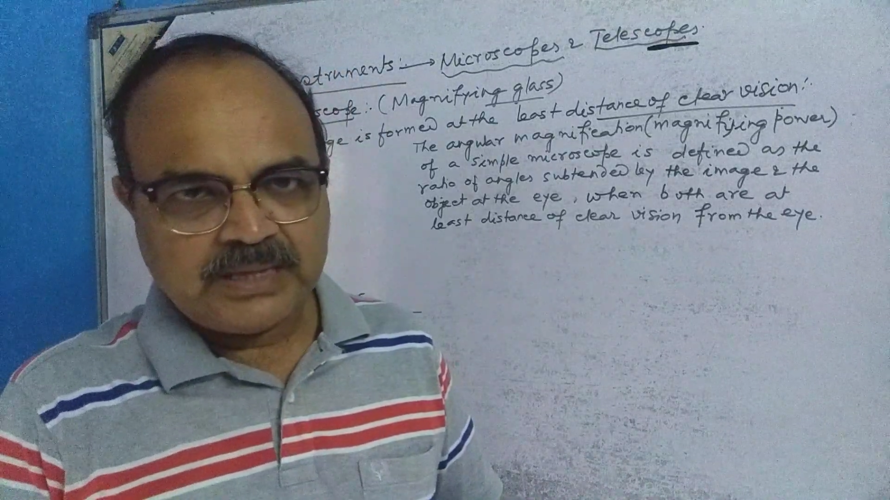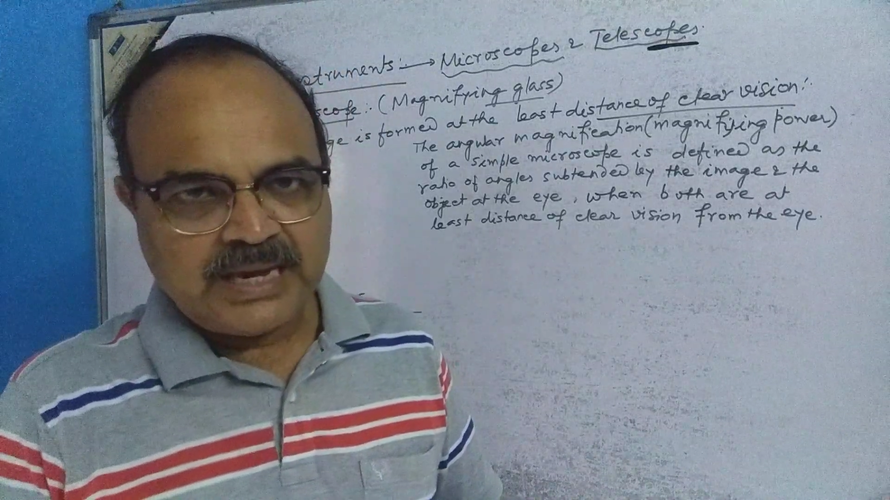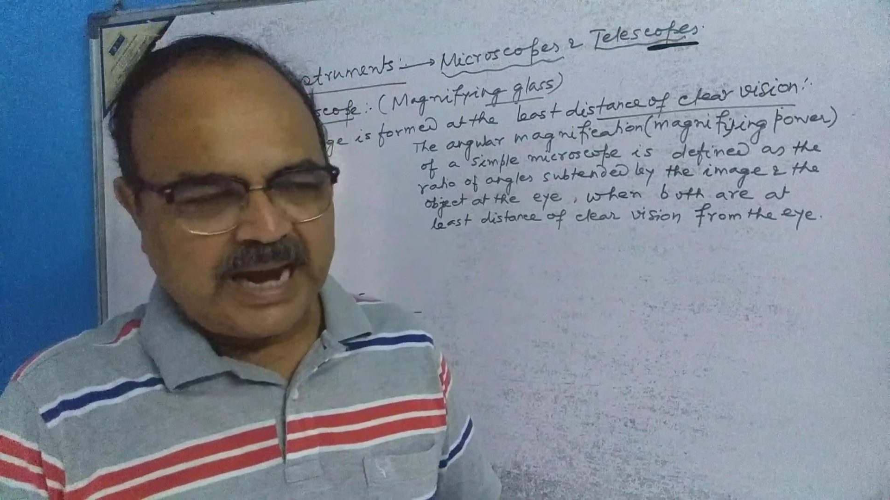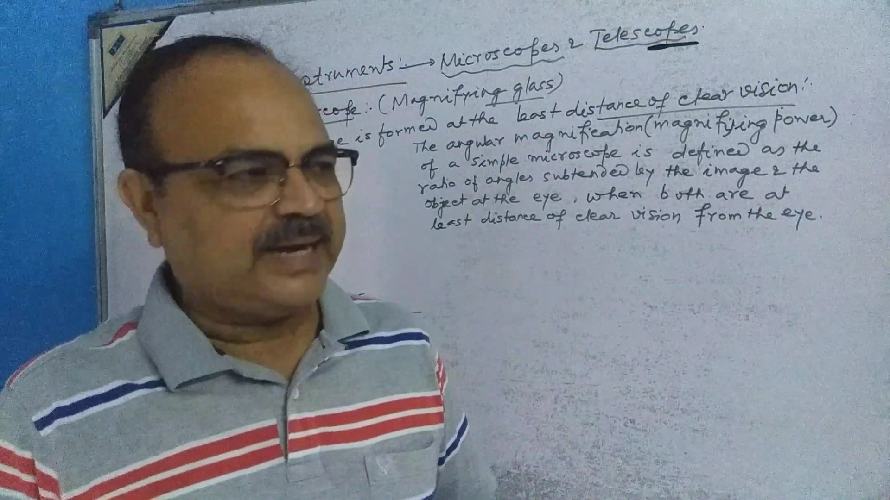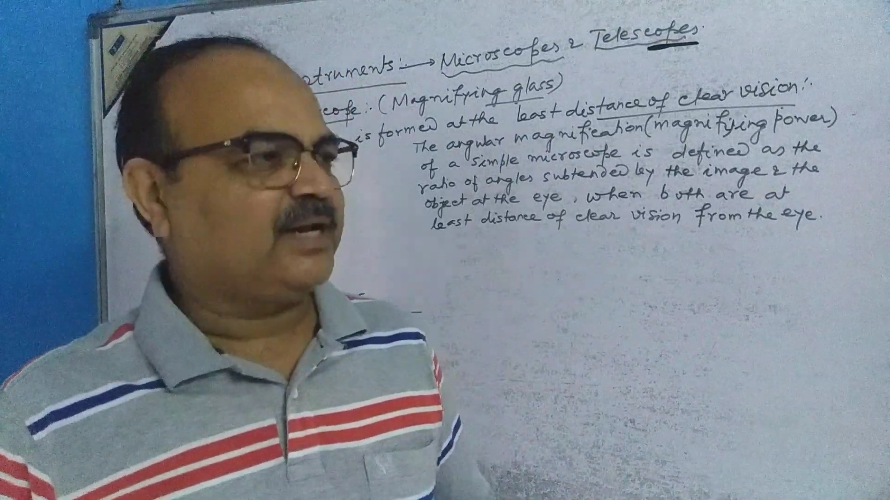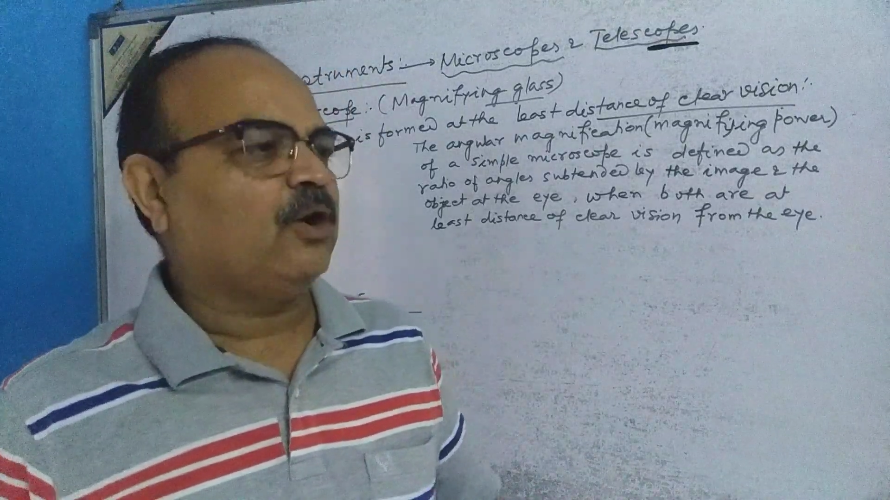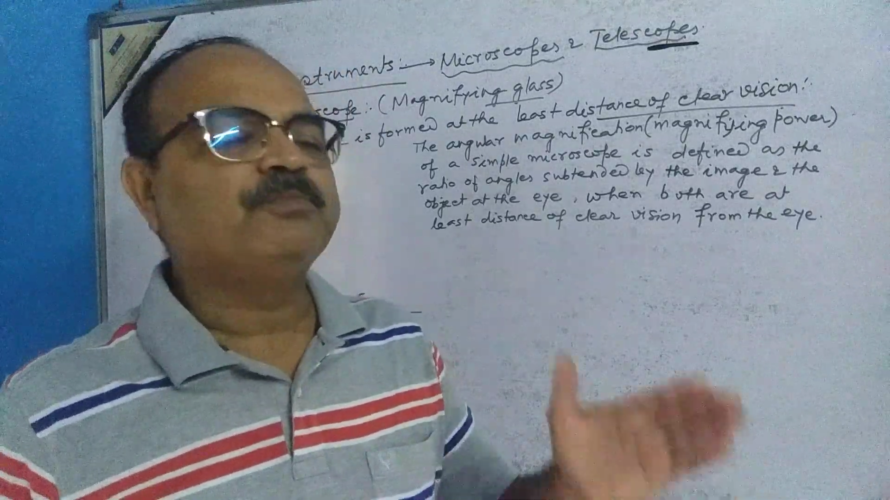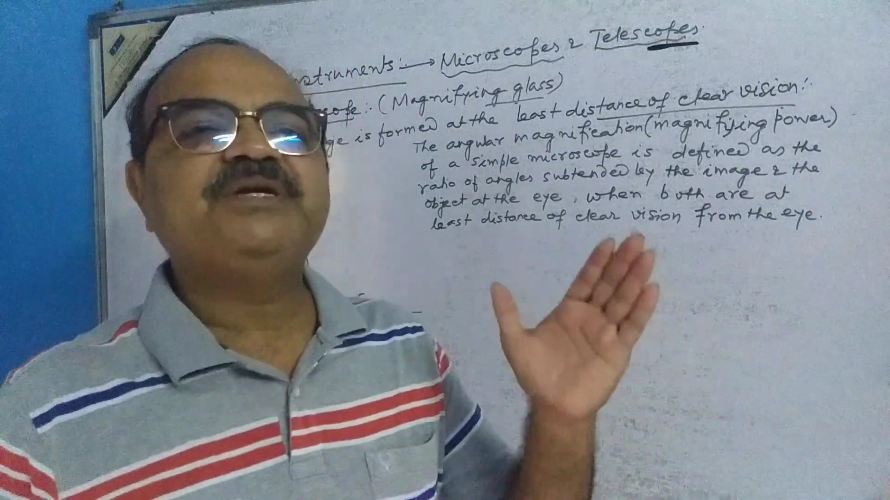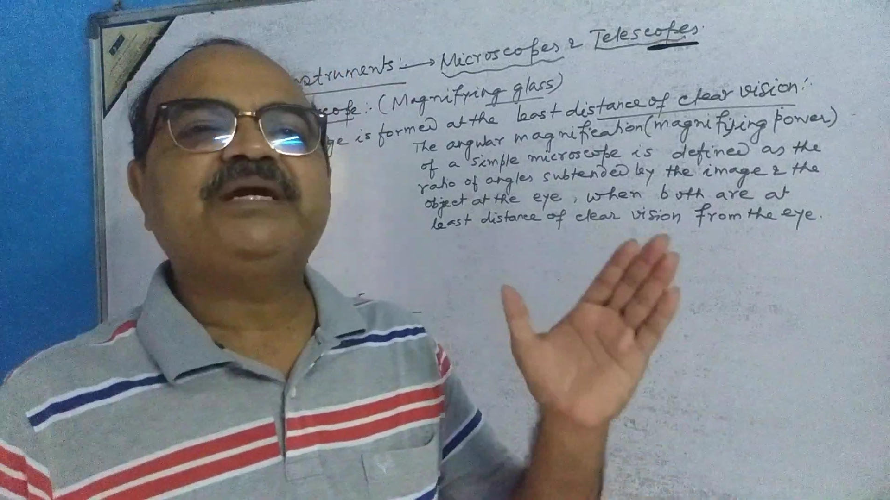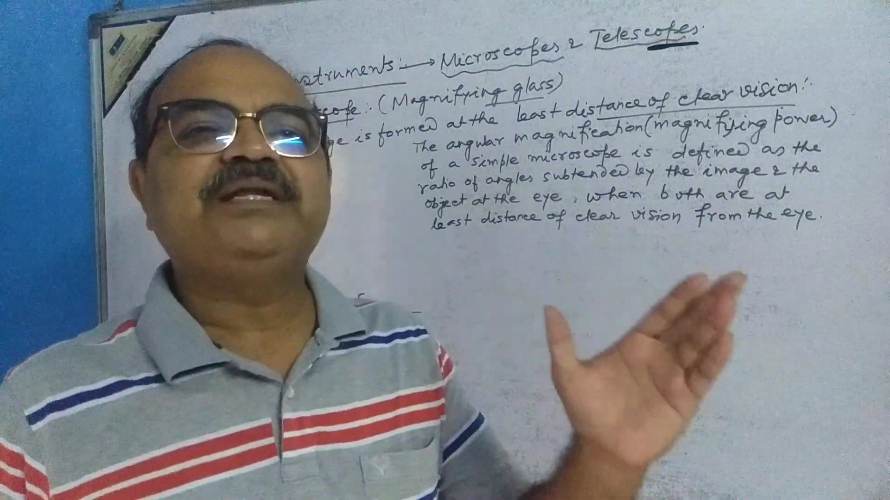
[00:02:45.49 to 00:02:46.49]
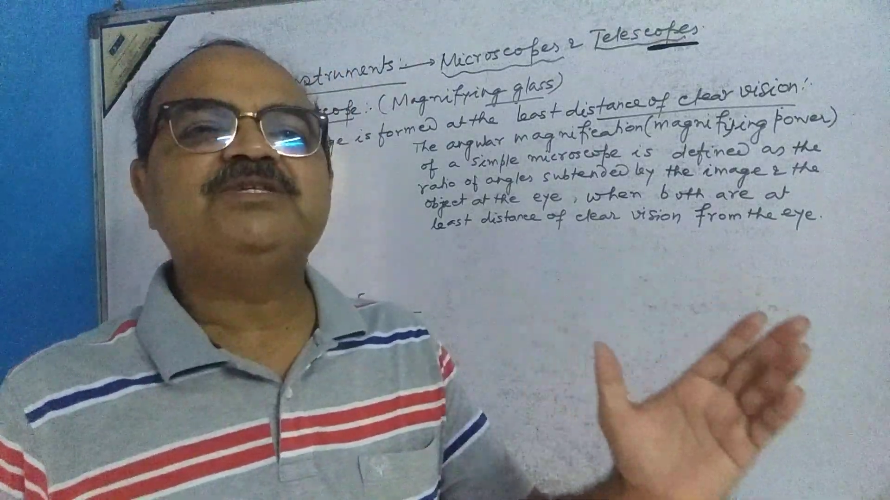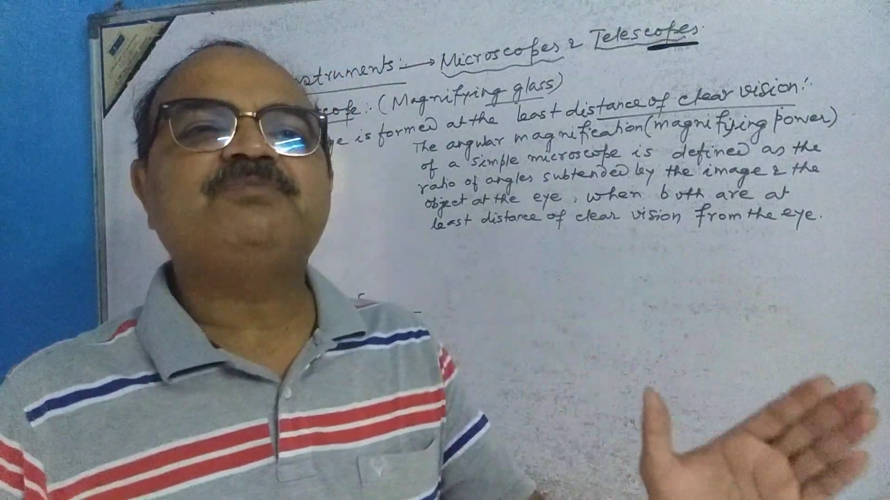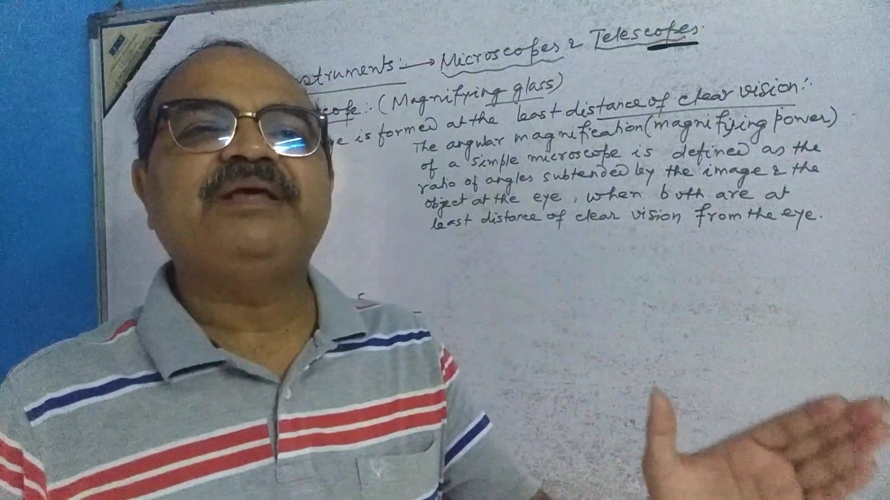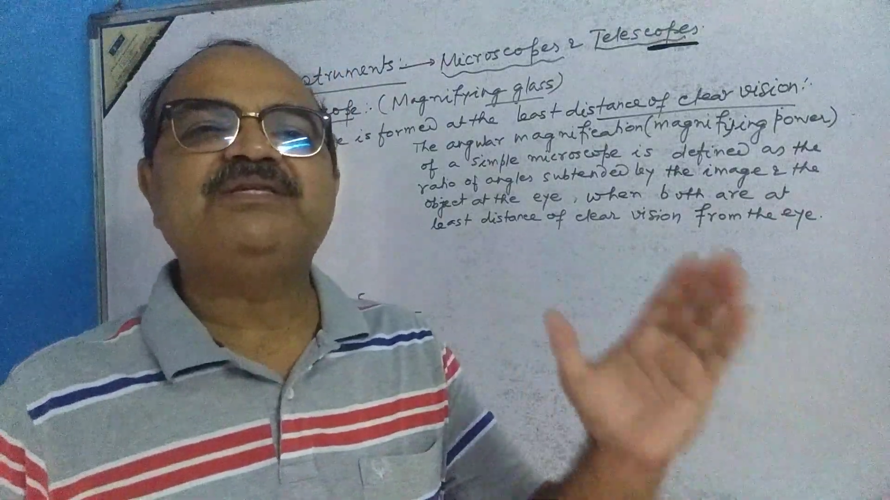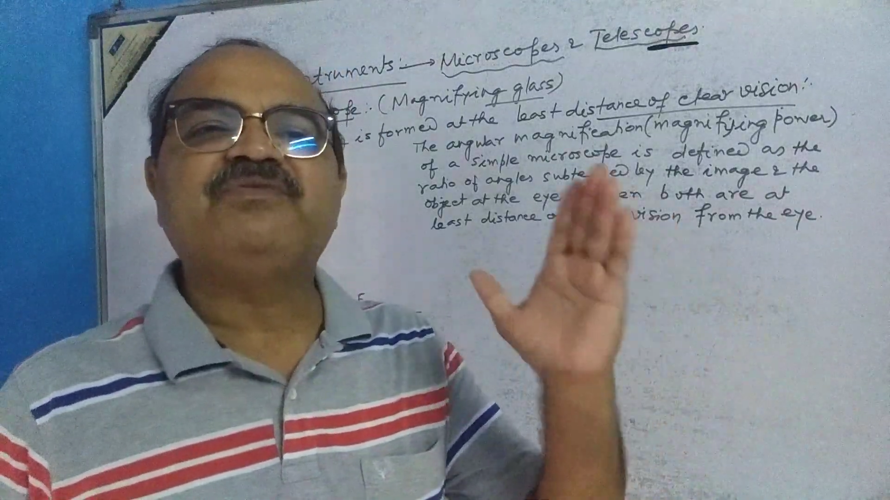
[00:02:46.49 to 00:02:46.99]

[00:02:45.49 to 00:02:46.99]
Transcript: and an object is placed